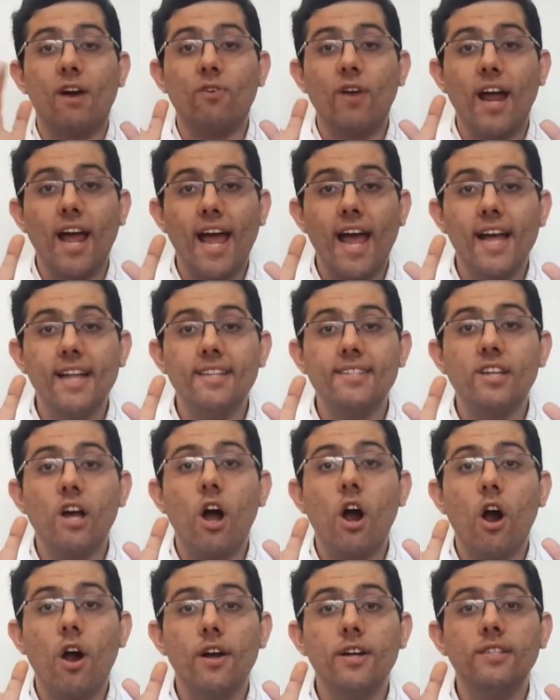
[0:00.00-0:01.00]
hands
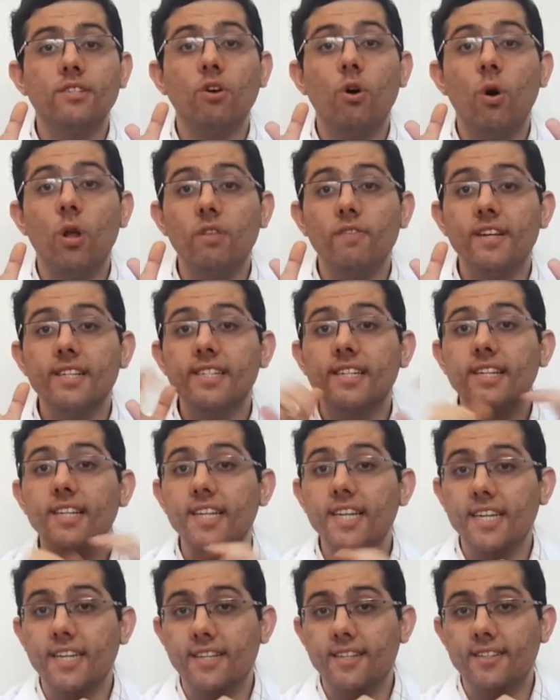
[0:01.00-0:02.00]
aren't always
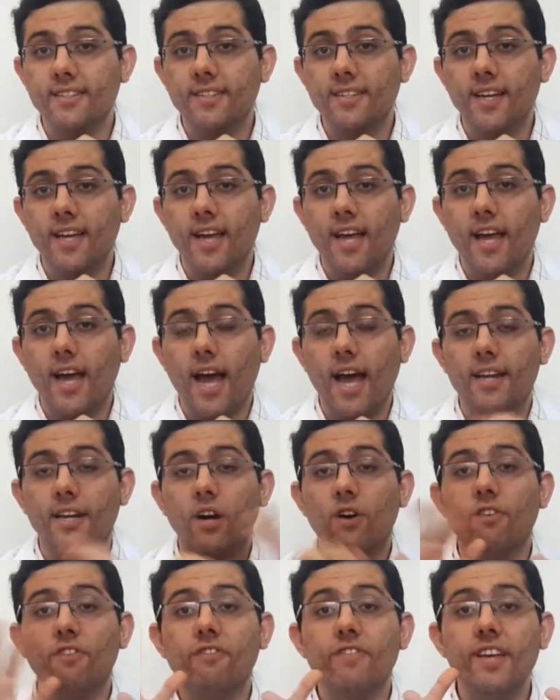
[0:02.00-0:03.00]
clean, and
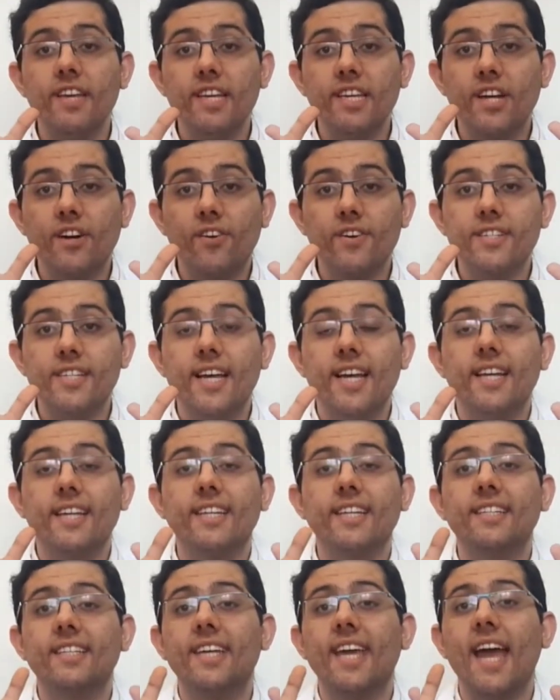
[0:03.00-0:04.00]
our fingers
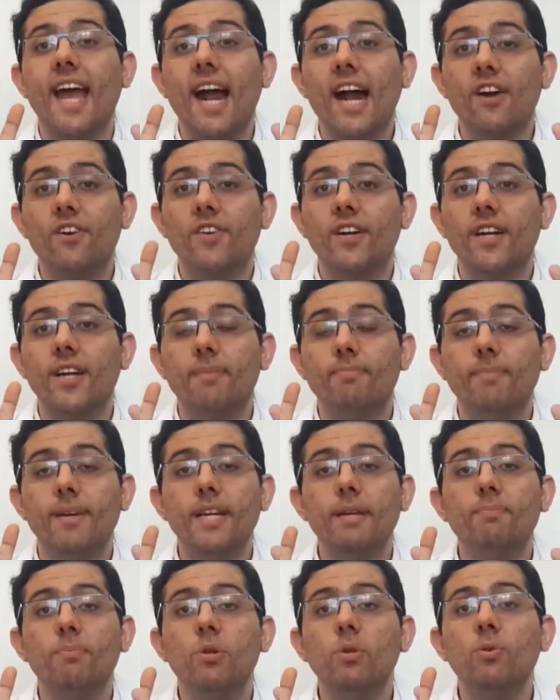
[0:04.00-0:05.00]
can carry many
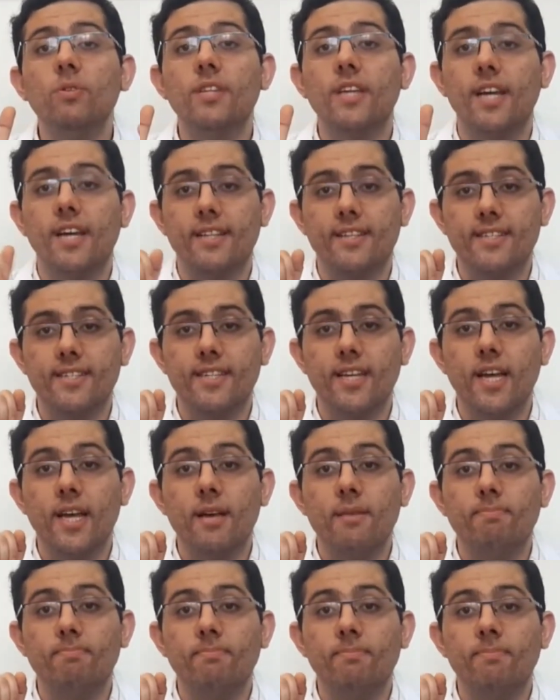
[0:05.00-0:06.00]
pollutants,
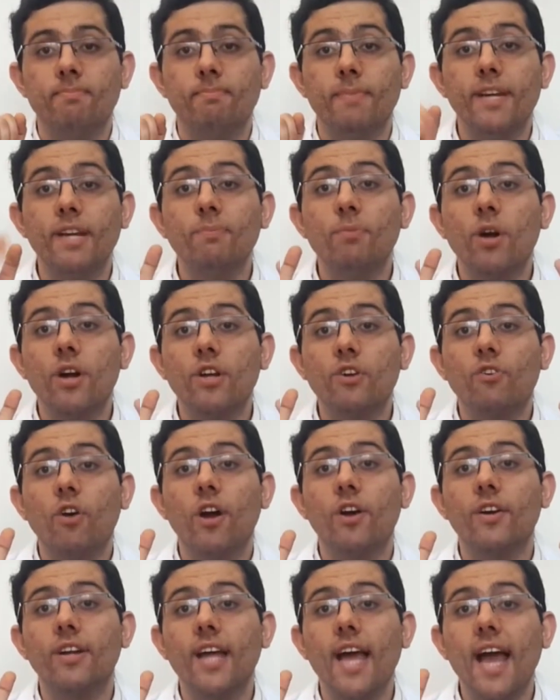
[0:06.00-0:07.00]
many
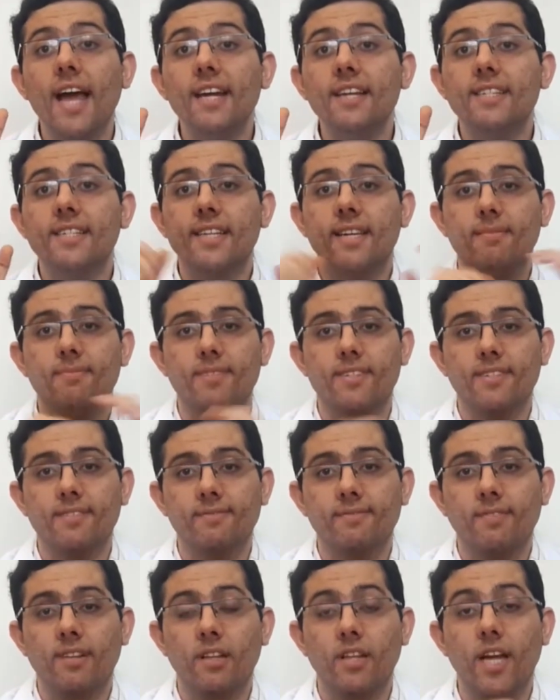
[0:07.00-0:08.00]
microorganisms
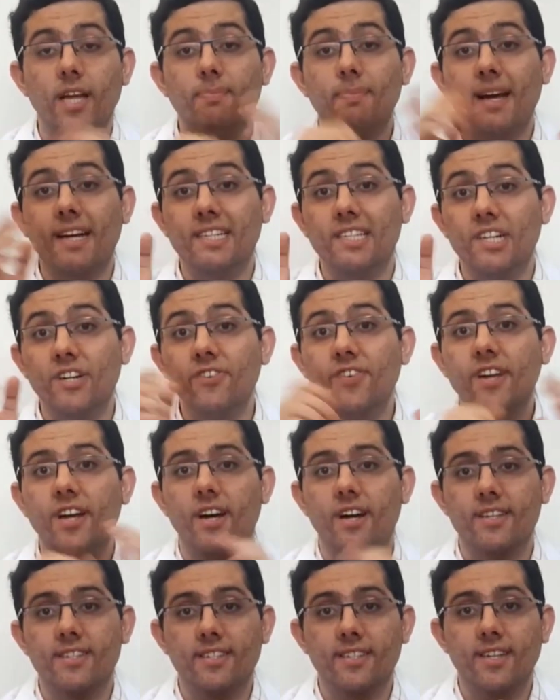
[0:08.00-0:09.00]
like bacteria.
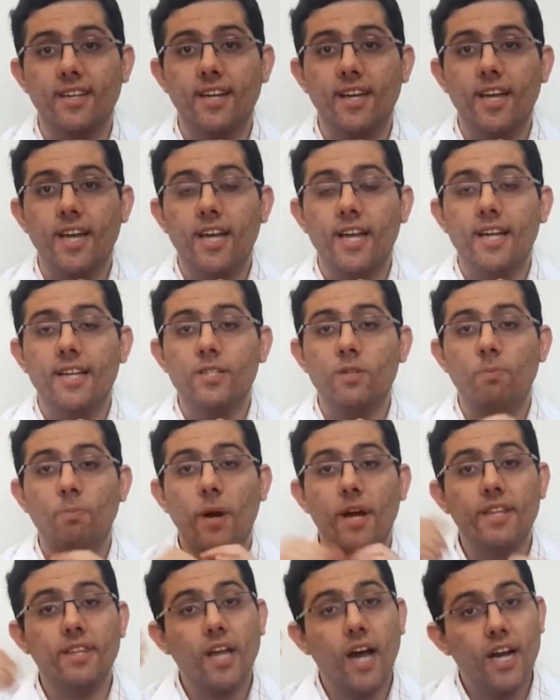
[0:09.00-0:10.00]
So by
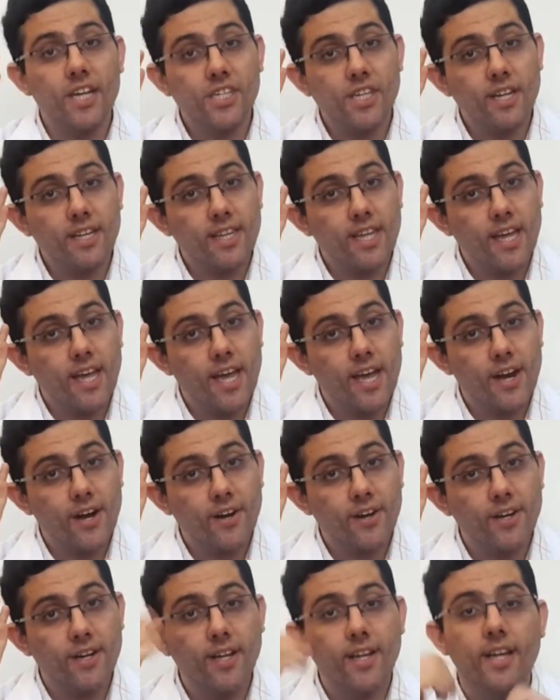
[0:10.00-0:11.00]
touching the
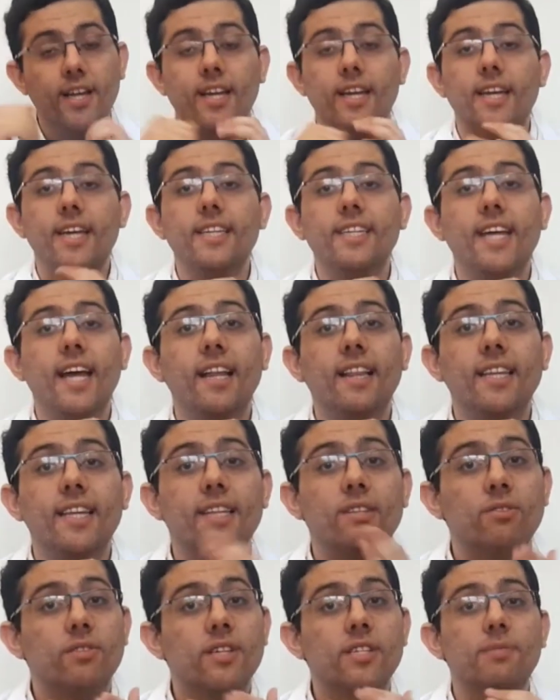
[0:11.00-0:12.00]
hair, it can lead
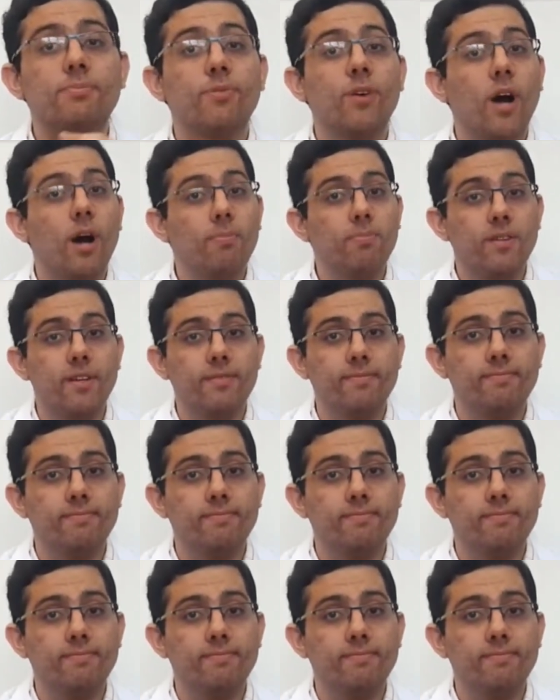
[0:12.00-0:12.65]
to this problem.